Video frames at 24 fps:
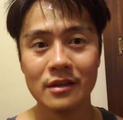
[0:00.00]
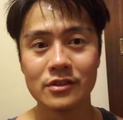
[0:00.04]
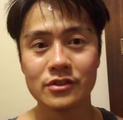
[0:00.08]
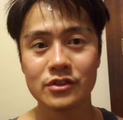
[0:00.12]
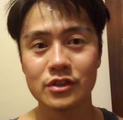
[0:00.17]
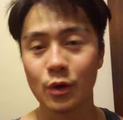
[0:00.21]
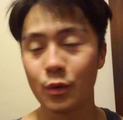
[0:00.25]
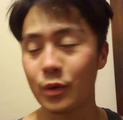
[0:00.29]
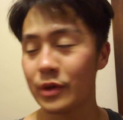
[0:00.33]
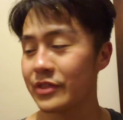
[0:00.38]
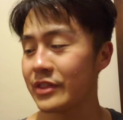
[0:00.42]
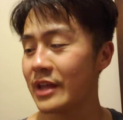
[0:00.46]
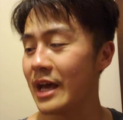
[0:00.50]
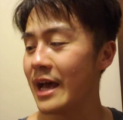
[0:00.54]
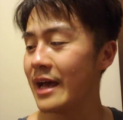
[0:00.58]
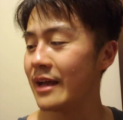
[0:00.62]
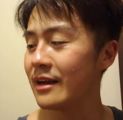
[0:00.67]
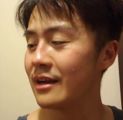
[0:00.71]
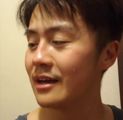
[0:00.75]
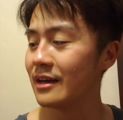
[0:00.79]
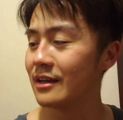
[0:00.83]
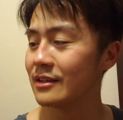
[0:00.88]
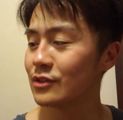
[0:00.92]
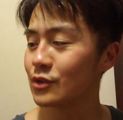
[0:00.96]
So with
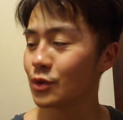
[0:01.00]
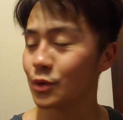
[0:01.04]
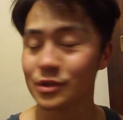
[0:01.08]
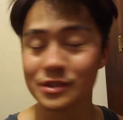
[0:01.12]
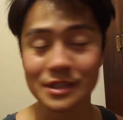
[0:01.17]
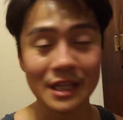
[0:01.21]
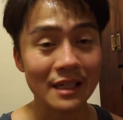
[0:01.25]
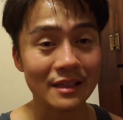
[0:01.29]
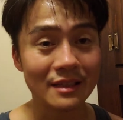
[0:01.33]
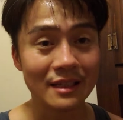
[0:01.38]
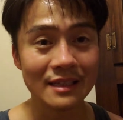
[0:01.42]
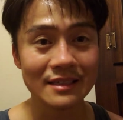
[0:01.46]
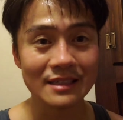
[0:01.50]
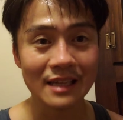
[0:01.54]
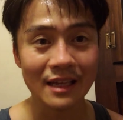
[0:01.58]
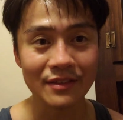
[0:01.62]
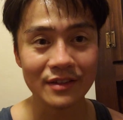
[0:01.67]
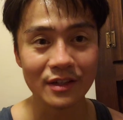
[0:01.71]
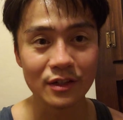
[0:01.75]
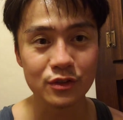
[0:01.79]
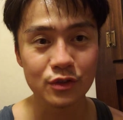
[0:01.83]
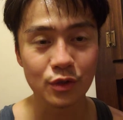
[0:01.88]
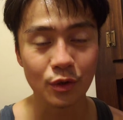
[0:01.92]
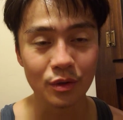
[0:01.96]
that, tools like these, I
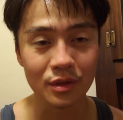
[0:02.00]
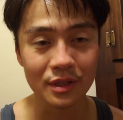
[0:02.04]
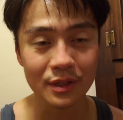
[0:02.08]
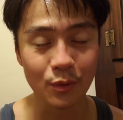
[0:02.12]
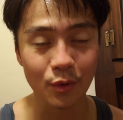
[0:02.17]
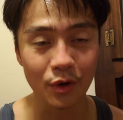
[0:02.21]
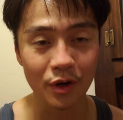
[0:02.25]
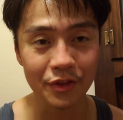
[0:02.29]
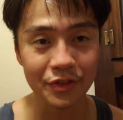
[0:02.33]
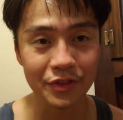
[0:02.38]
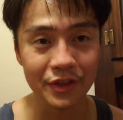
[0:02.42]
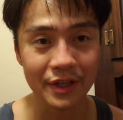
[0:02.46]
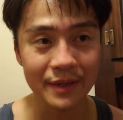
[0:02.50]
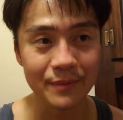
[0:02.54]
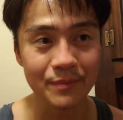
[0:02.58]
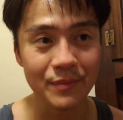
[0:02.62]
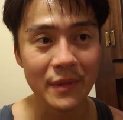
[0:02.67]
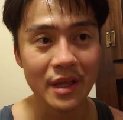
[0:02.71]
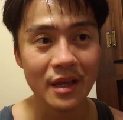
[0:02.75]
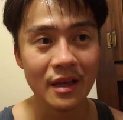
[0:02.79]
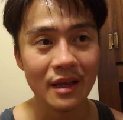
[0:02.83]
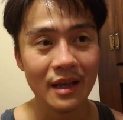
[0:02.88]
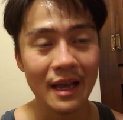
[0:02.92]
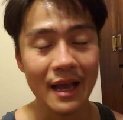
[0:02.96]
think are totally worth it.
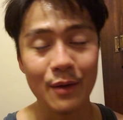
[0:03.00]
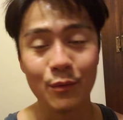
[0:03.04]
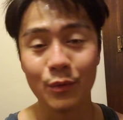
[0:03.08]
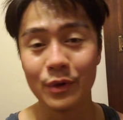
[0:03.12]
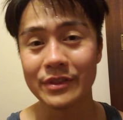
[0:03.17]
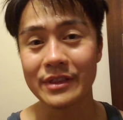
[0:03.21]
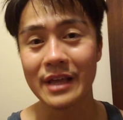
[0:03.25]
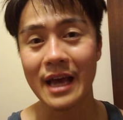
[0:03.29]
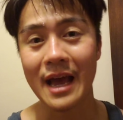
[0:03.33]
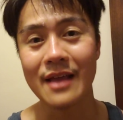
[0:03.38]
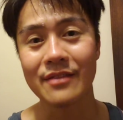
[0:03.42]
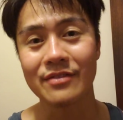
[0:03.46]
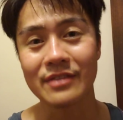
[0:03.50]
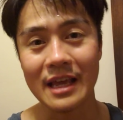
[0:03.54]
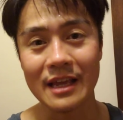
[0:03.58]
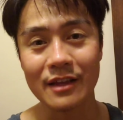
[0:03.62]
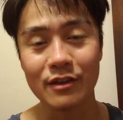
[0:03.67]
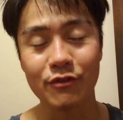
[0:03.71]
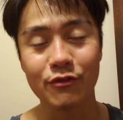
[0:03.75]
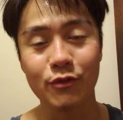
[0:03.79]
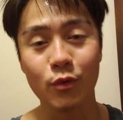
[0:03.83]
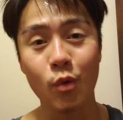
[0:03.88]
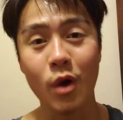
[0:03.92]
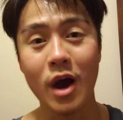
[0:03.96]
And with that,
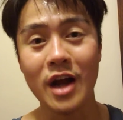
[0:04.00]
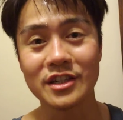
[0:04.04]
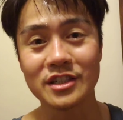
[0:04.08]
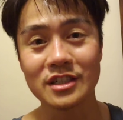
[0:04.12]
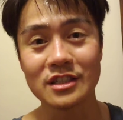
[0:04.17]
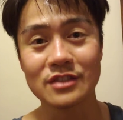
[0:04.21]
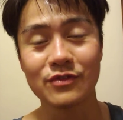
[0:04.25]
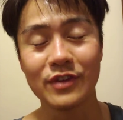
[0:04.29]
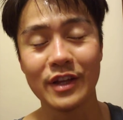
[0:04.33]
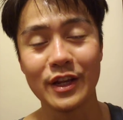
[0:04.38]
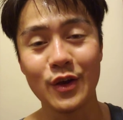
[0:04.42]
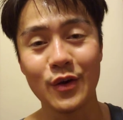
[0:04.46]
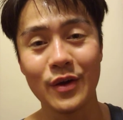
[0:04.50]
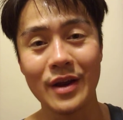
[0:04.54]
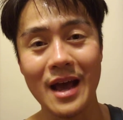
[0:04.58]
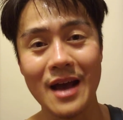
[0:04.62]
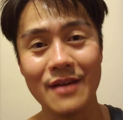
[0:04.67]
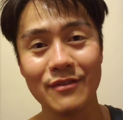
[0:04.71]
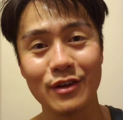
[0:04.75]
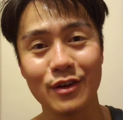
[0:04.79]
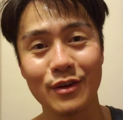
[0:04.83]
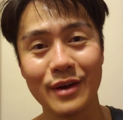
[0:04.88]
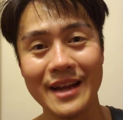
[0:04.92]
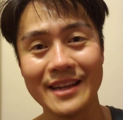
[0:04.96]
thank you for watching this video, and
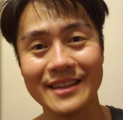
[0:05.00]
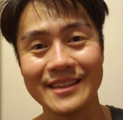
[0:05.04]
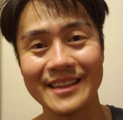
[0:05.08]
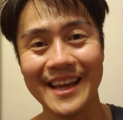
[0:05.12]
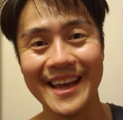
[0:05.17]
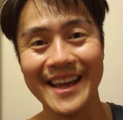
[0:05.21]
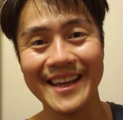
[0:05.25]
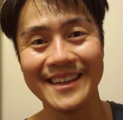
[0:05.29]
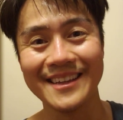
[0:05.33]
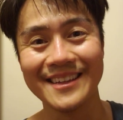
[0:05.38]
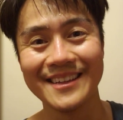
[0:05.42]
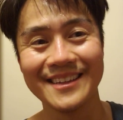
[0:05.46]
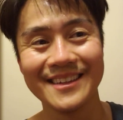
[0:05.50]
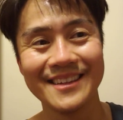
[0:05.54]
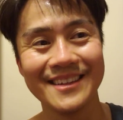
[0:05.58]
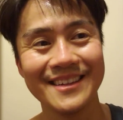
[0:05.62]
have a great day.